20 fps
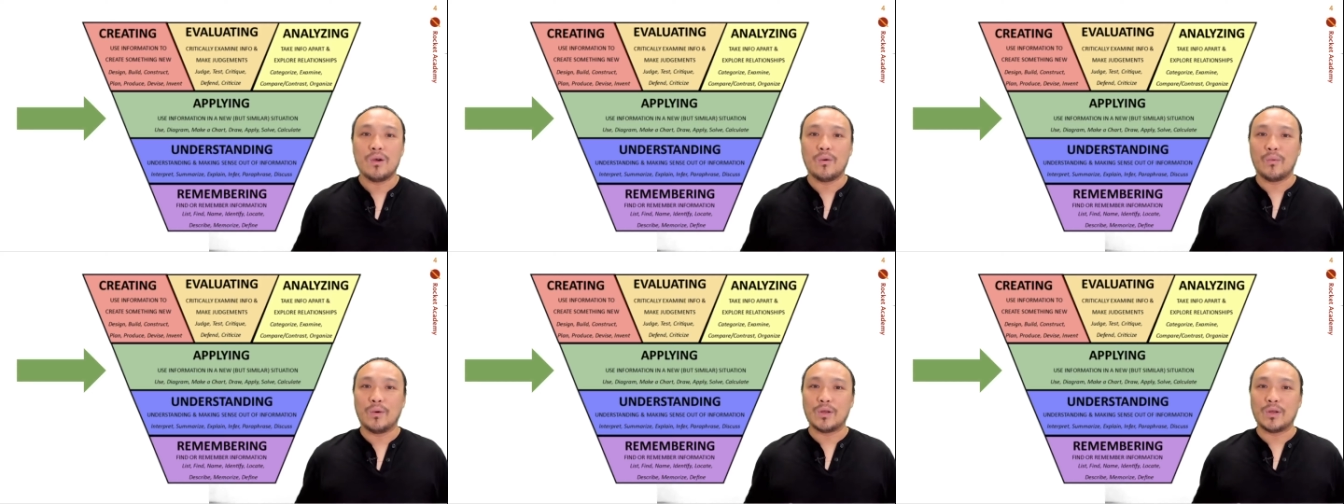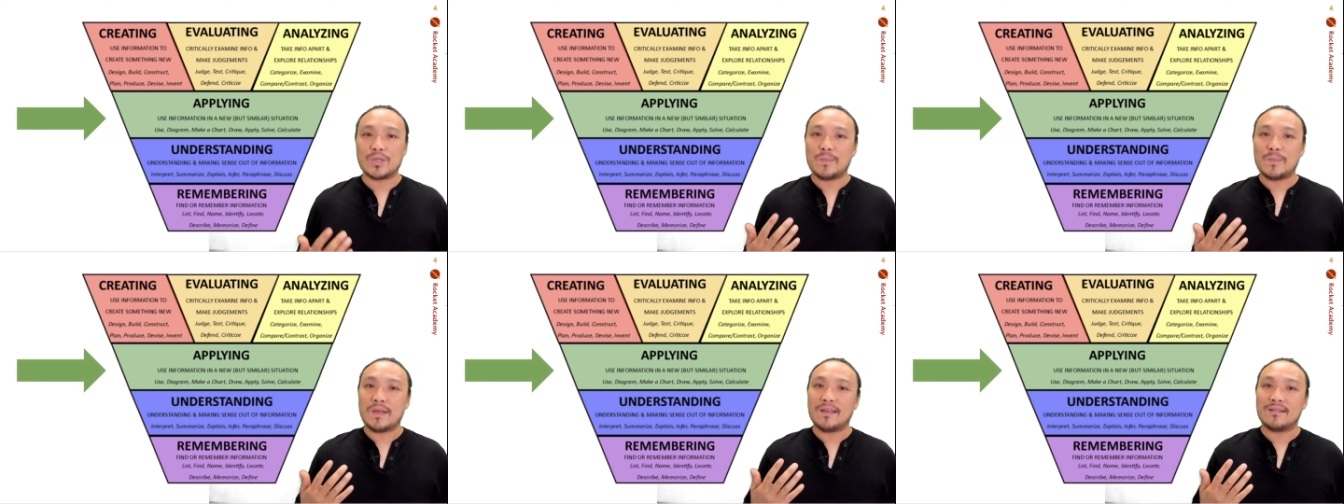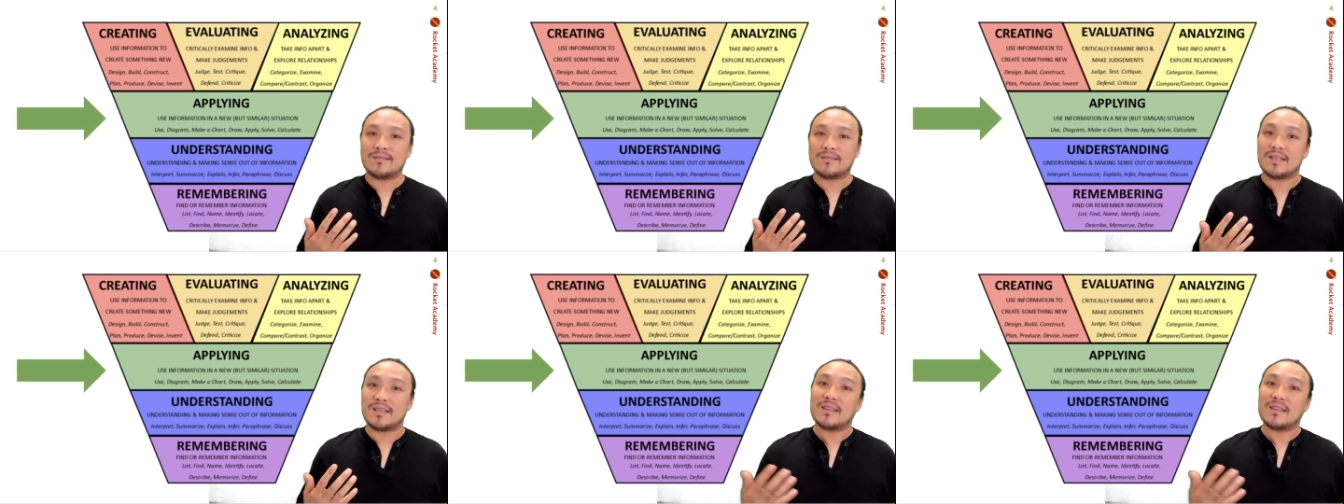which
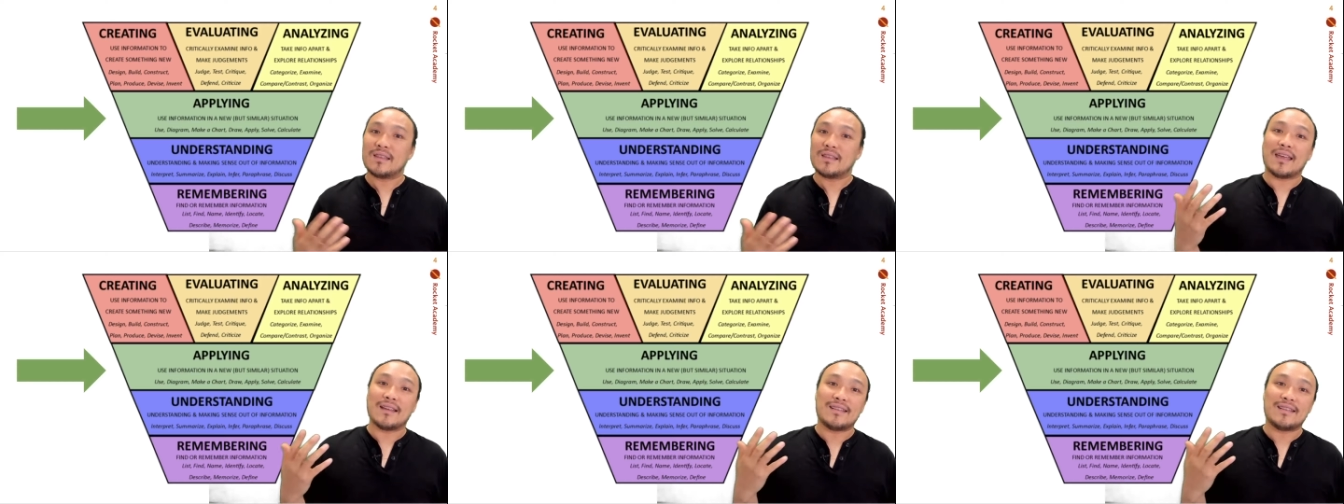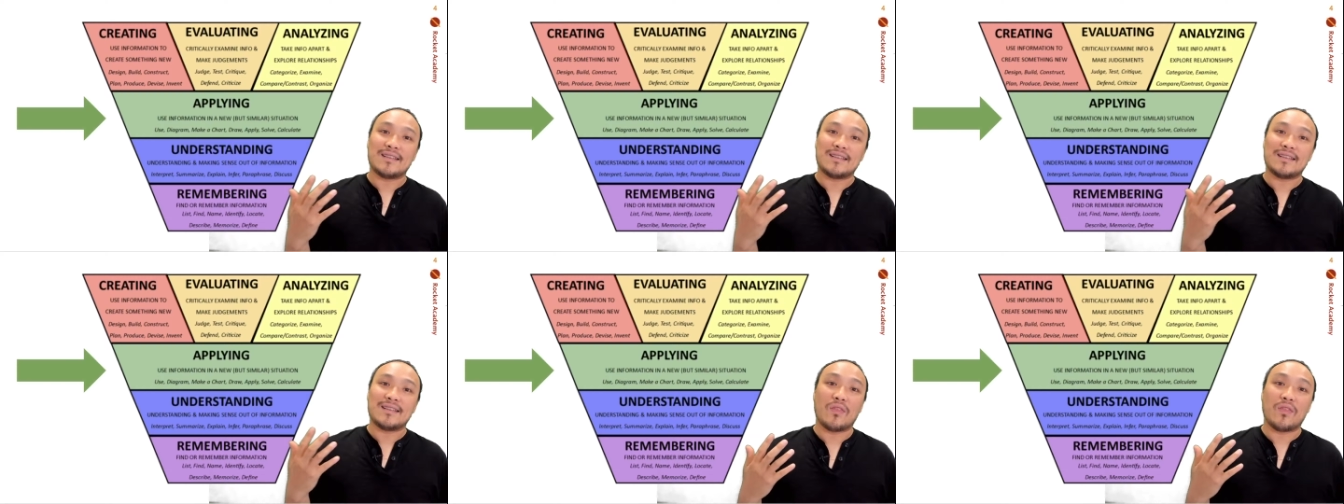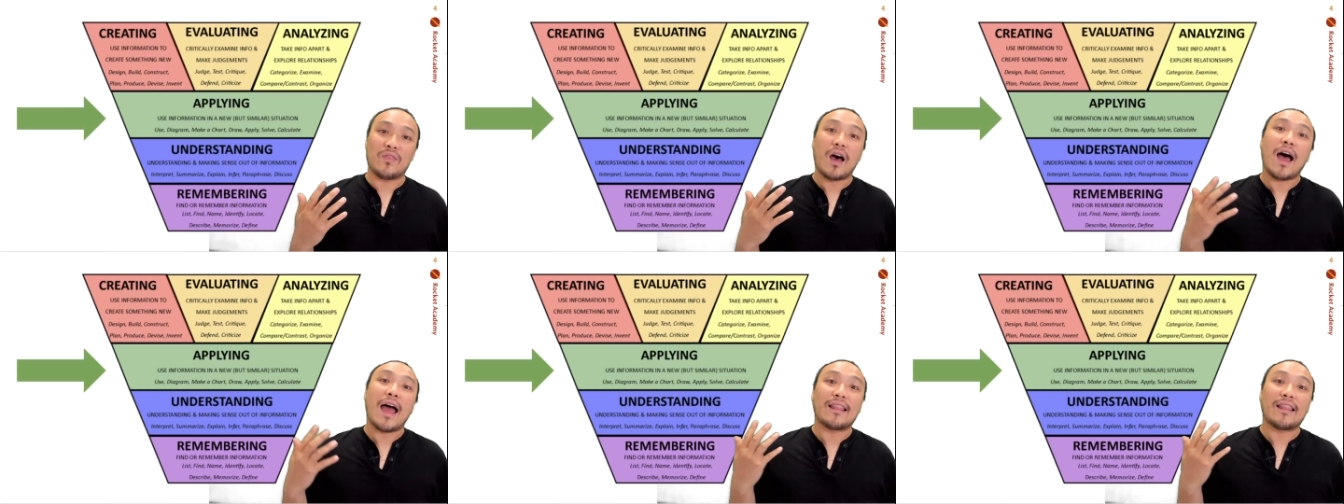means that they can take
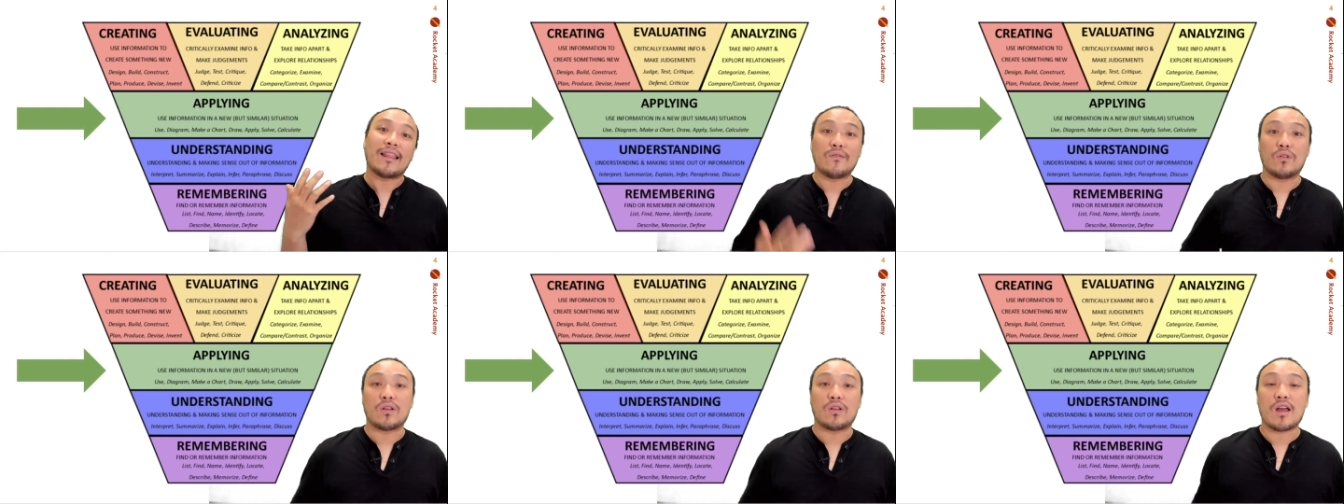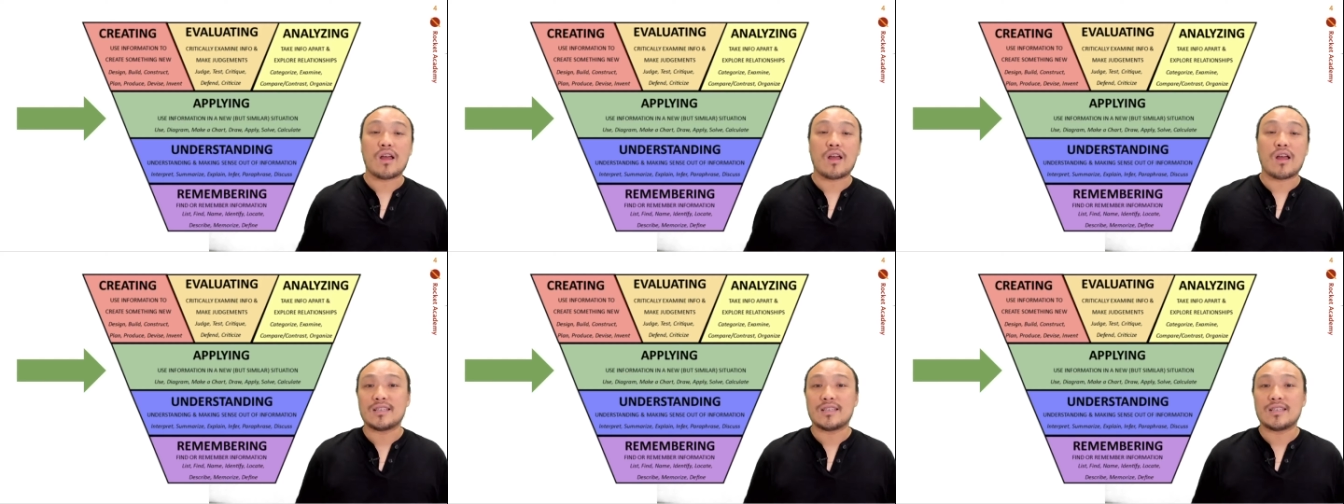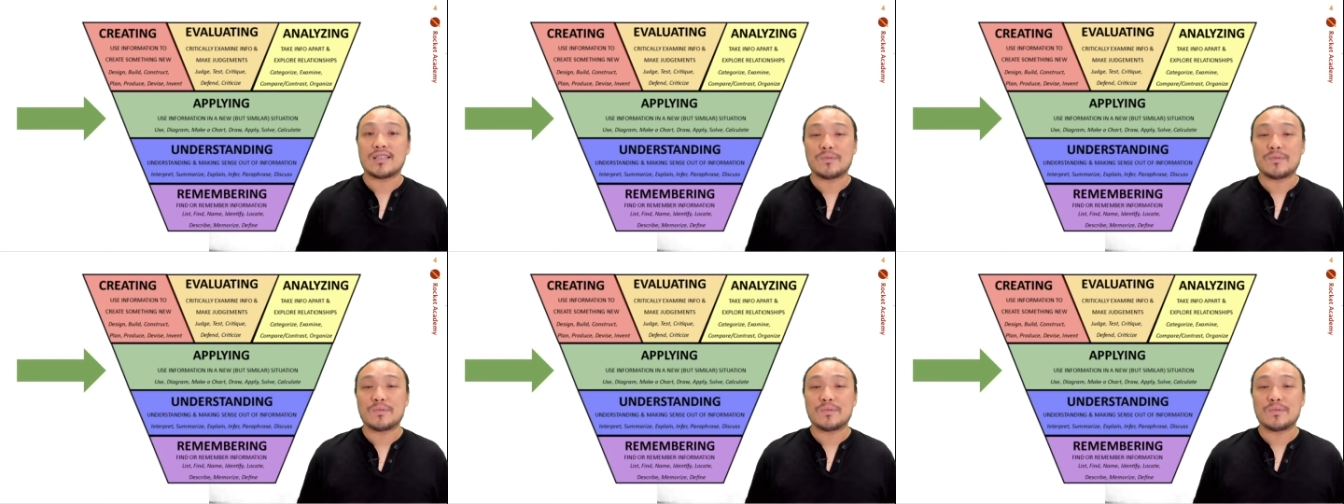the high level
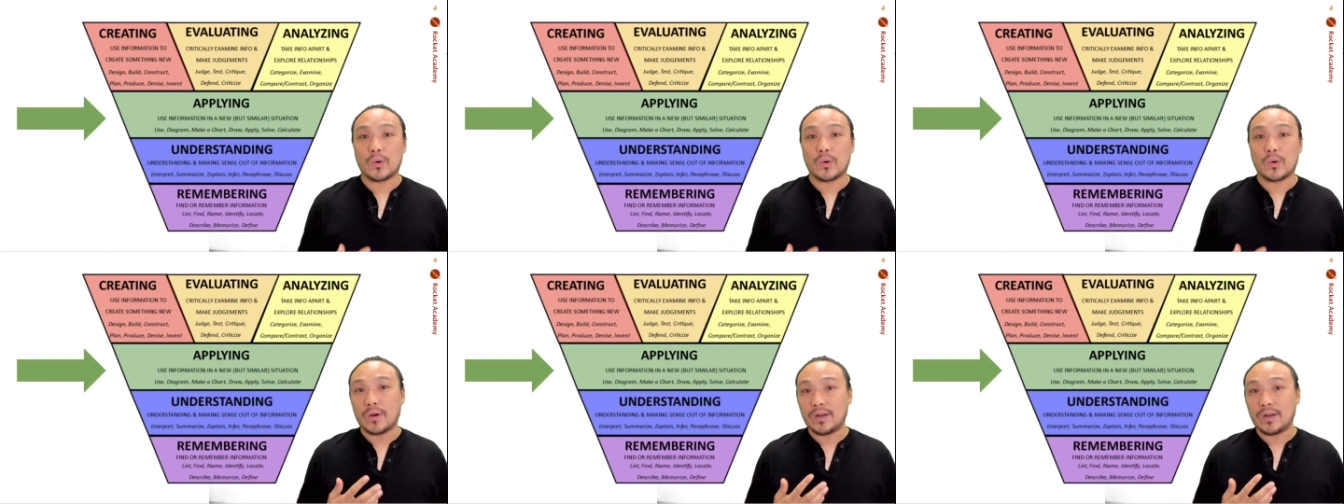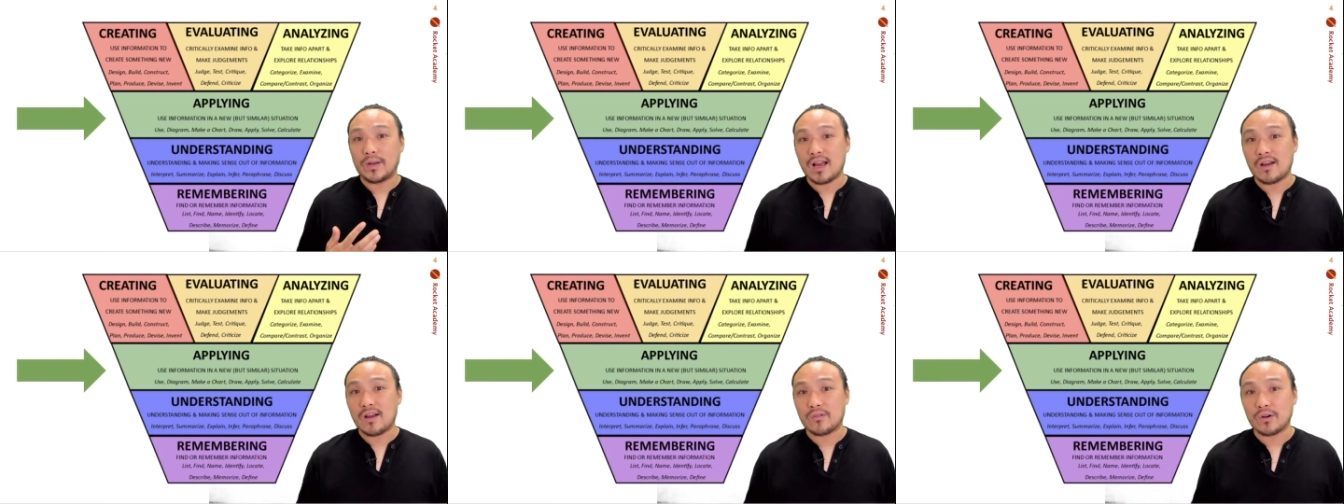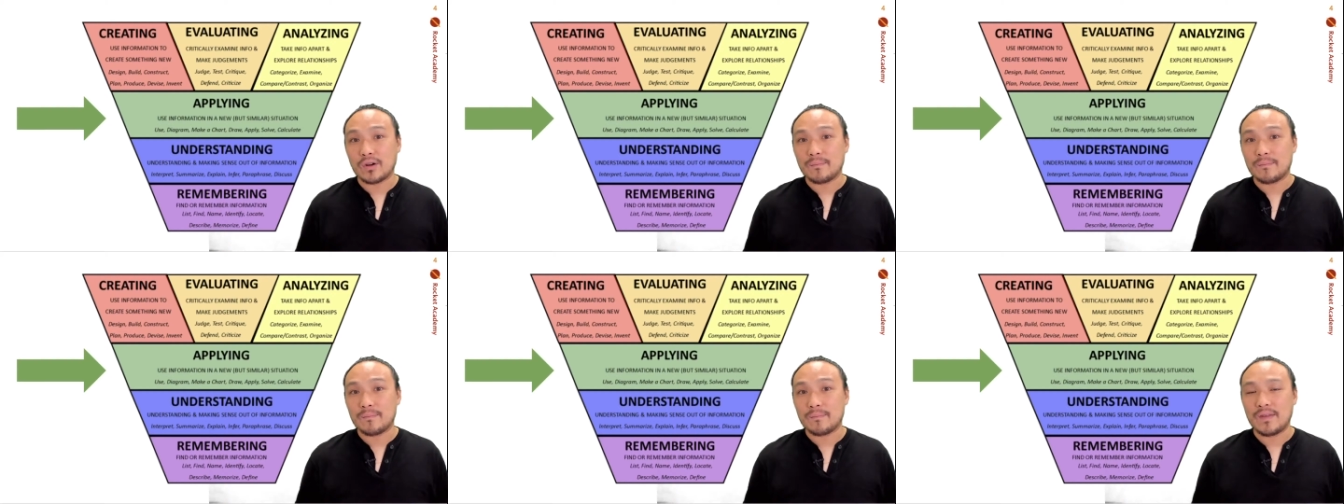concepts that we're going to
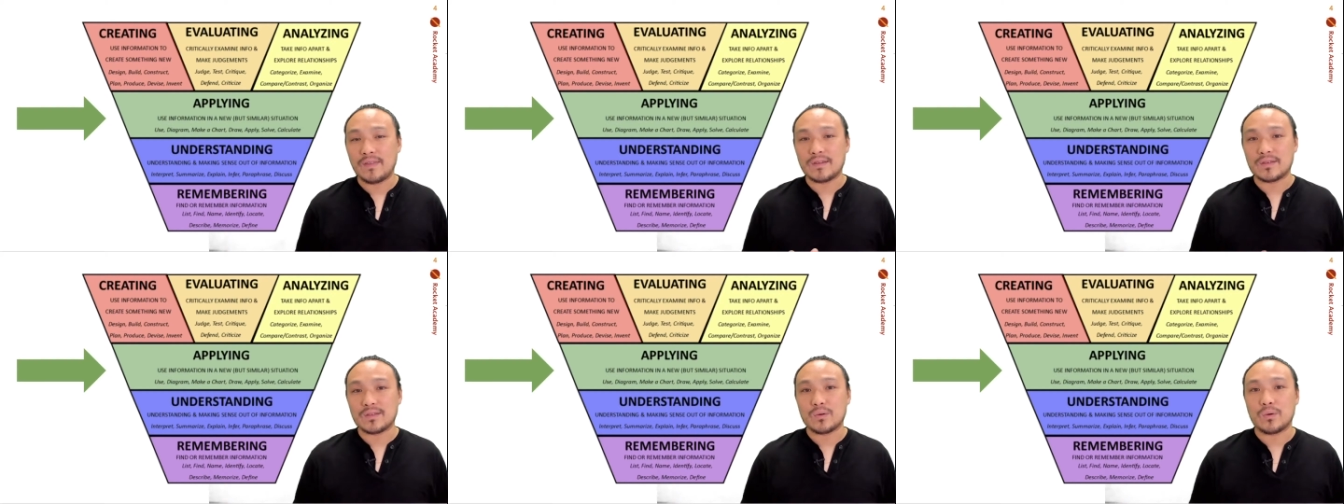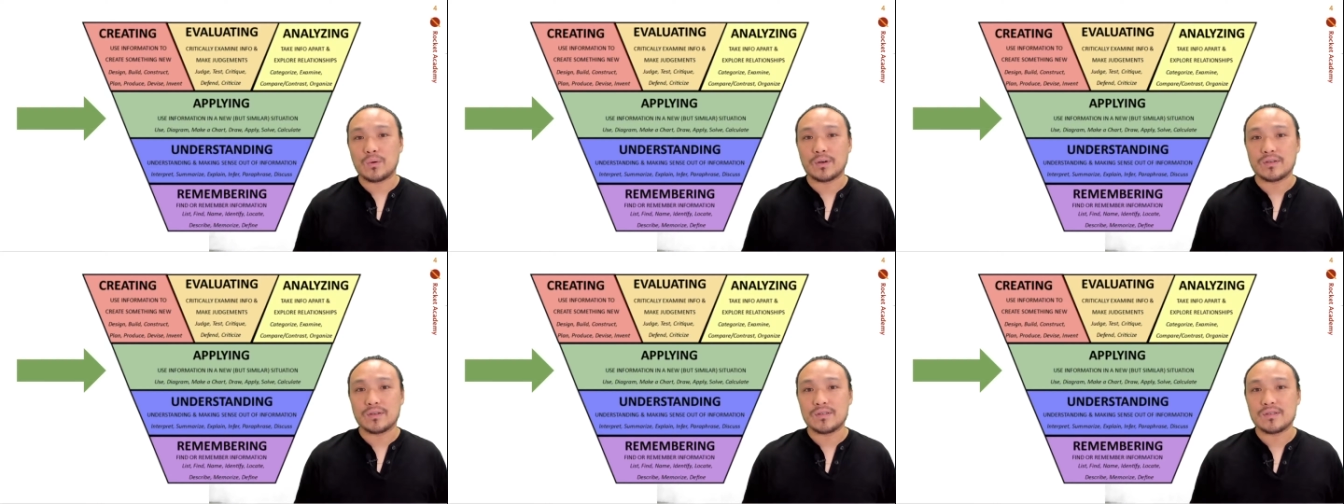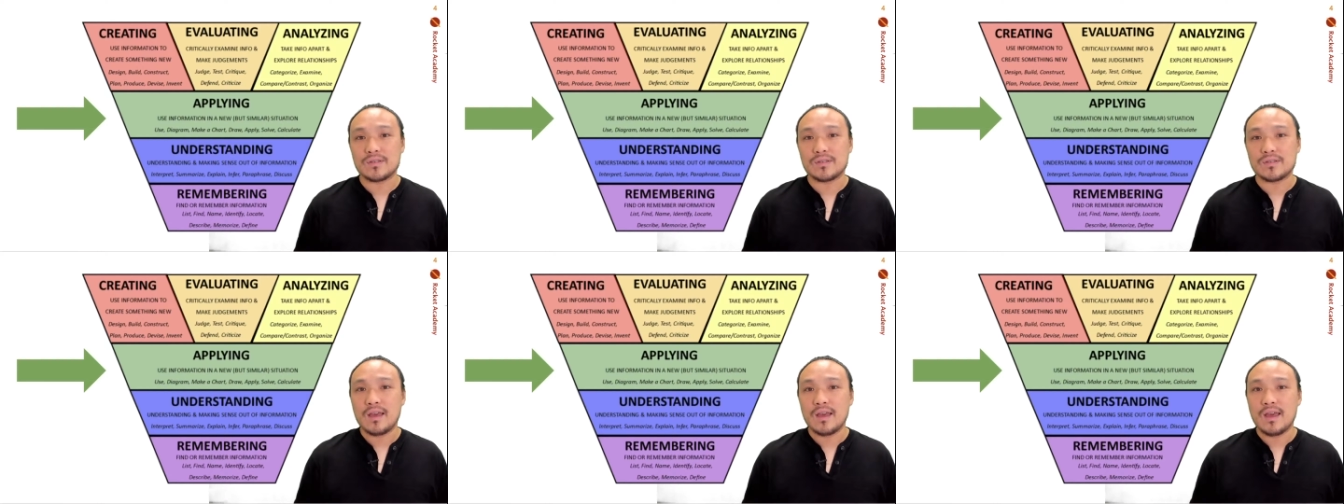cover in this course